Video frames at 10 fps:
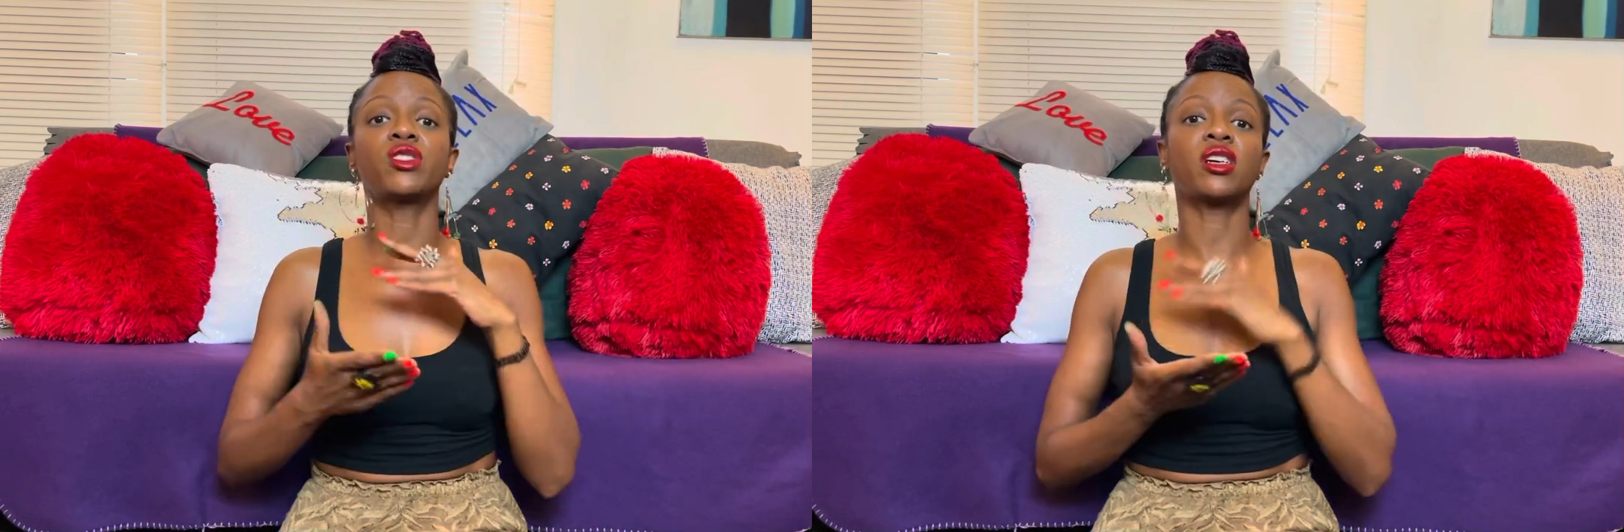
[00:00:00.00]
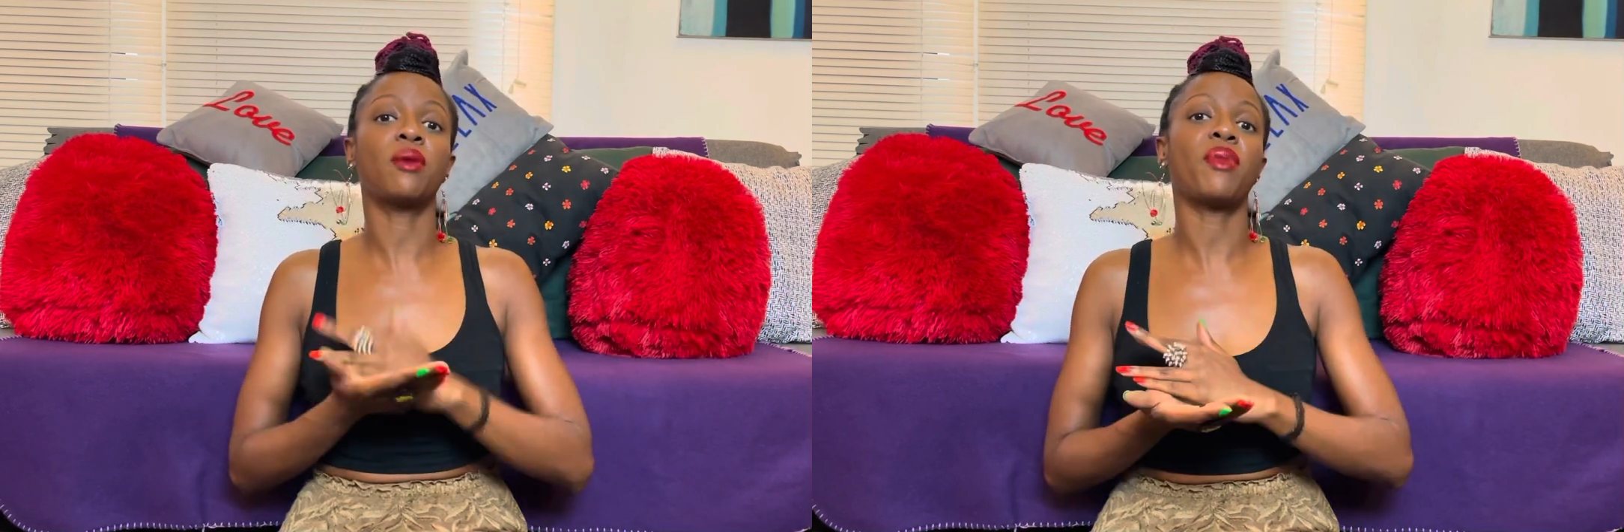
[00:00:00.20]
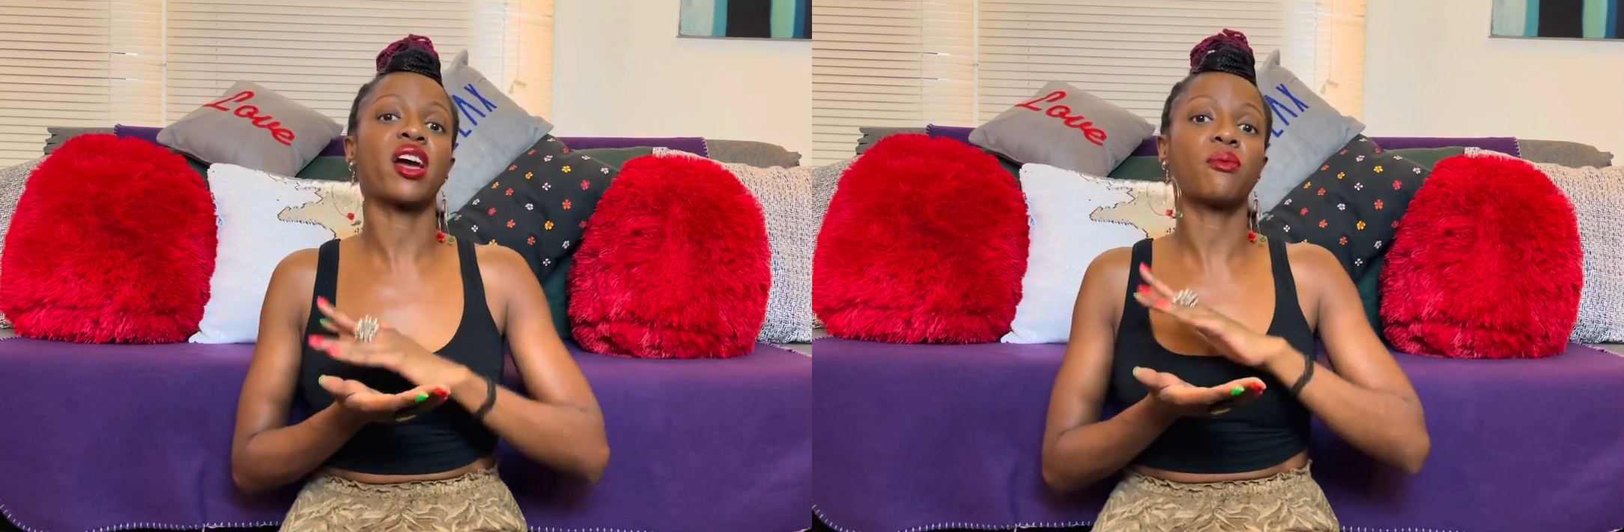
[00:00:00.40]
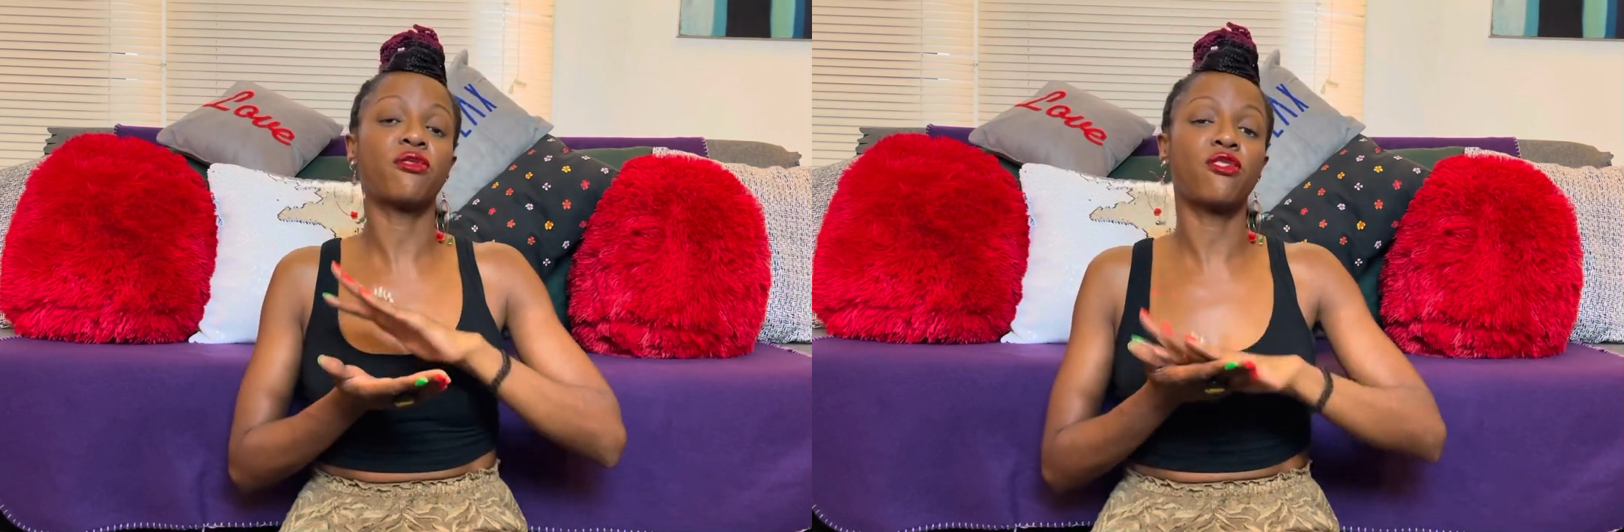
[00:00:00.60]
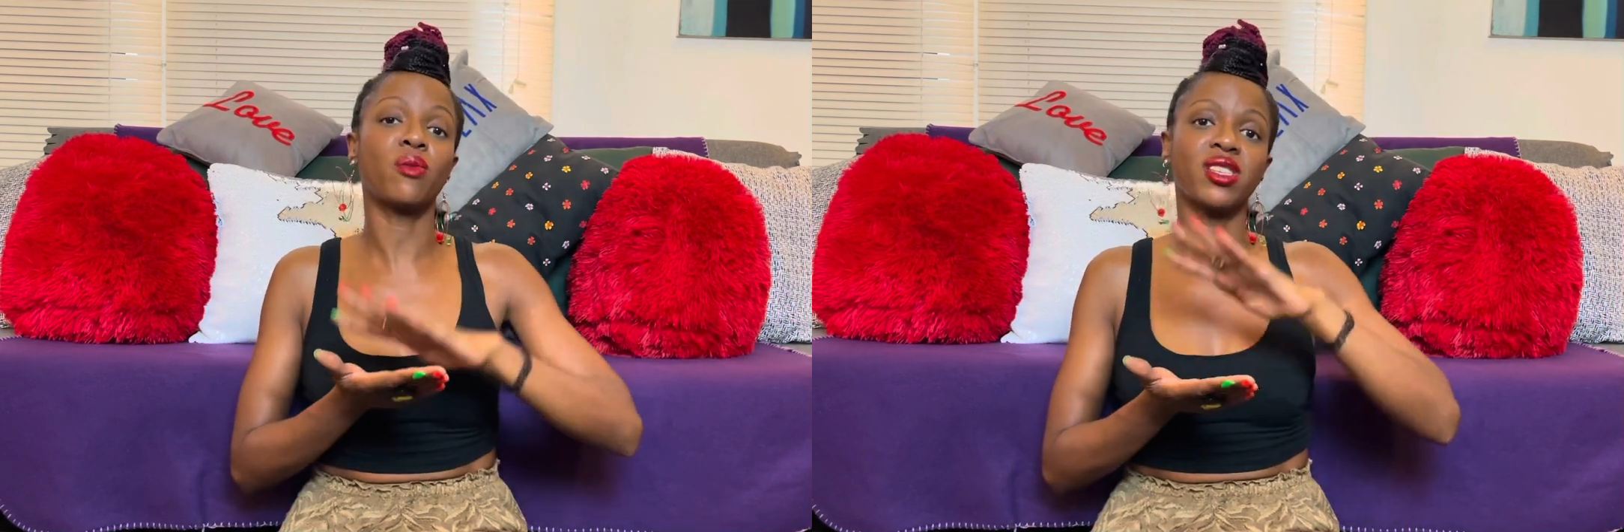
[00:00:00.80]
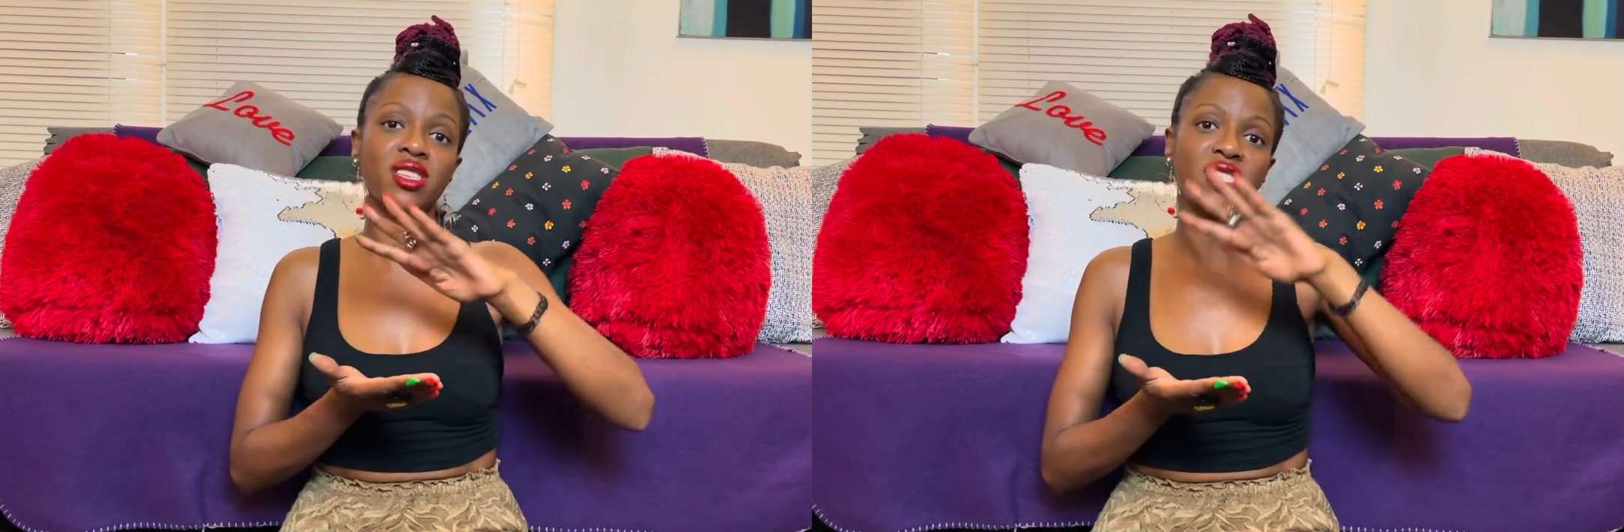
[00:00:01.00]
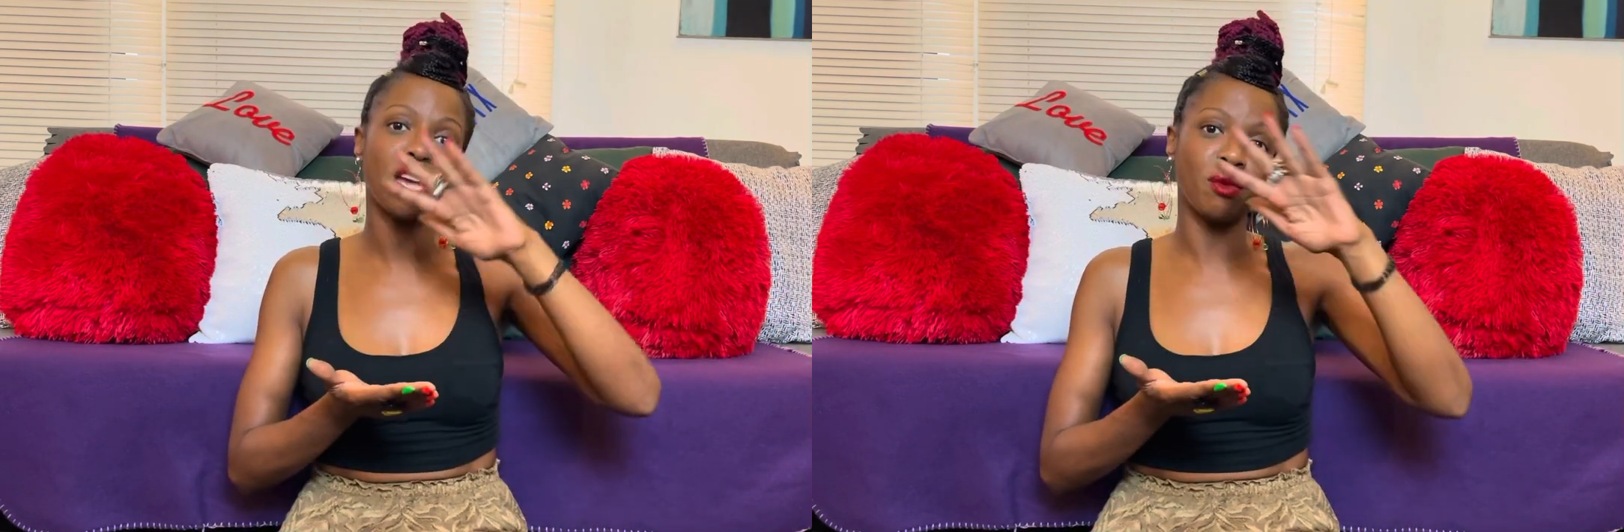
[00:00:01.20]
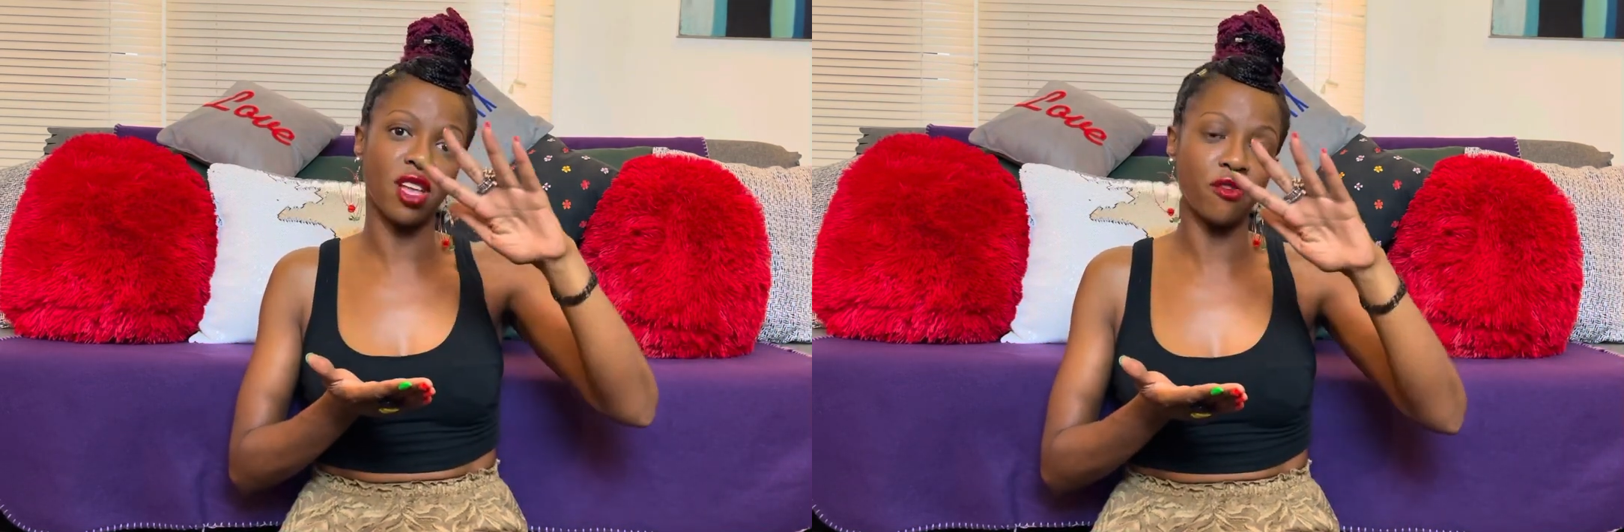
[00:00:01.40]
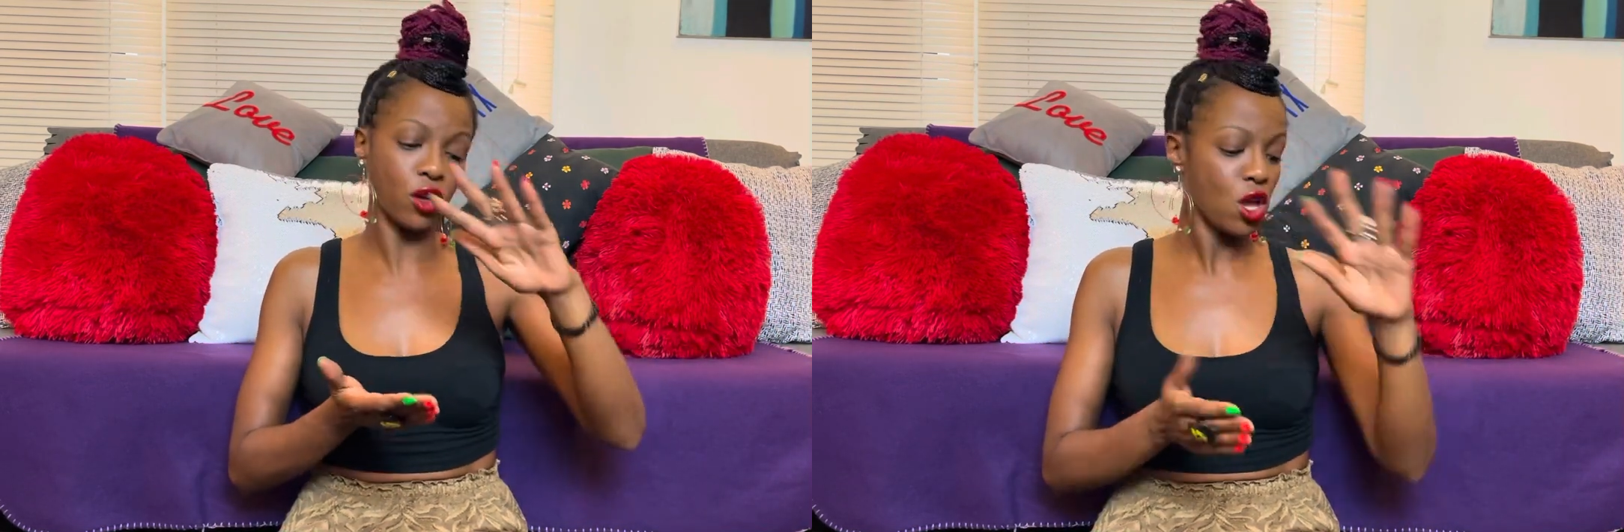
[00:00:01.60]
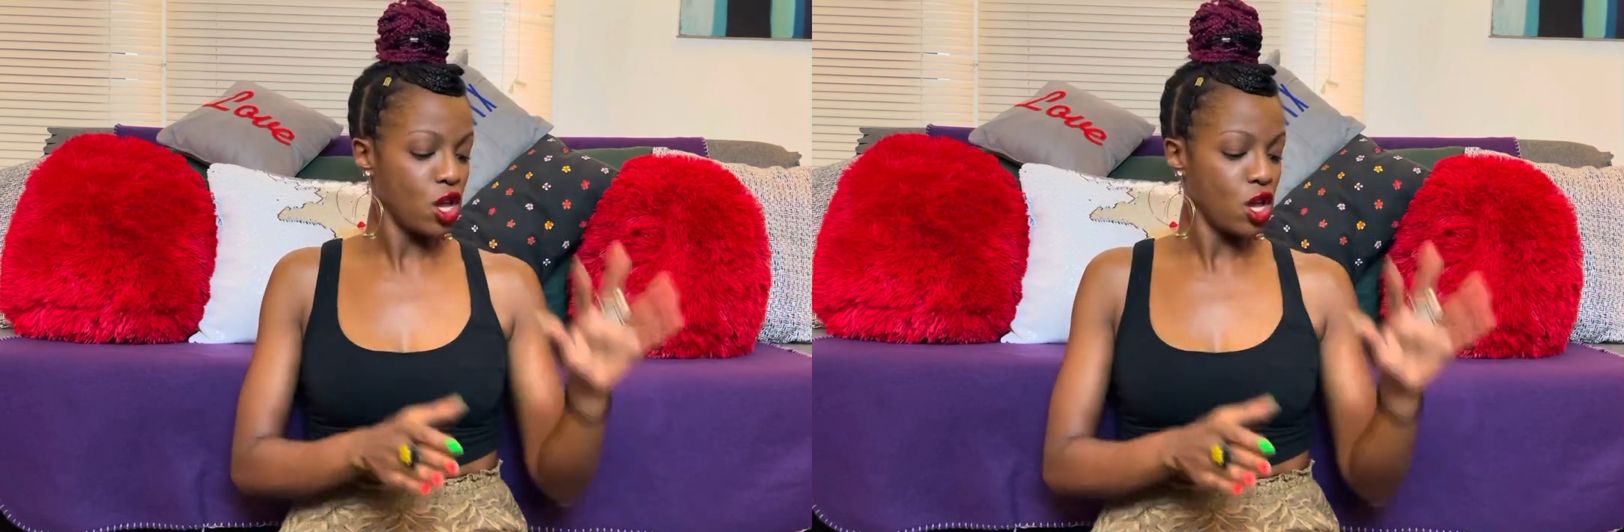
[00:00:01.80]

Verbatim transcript: come back and perform at the same level.